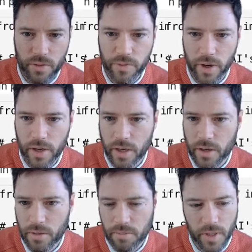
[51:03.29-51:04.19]
file
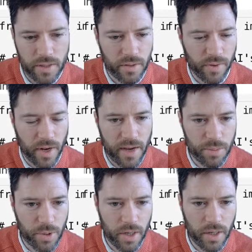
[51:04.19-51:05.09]
here that's of glass
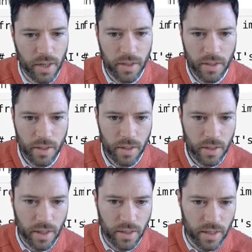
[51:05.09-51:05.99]
breaking,
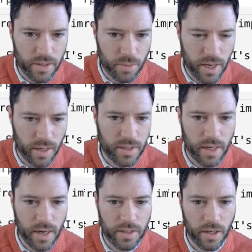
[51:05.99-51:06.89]
and then some text
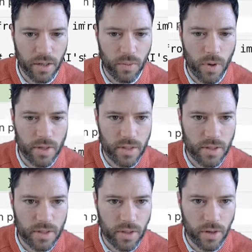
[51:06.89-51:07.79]
asking what is in
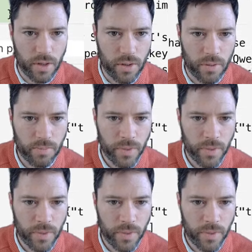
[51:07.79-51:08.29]
this audio.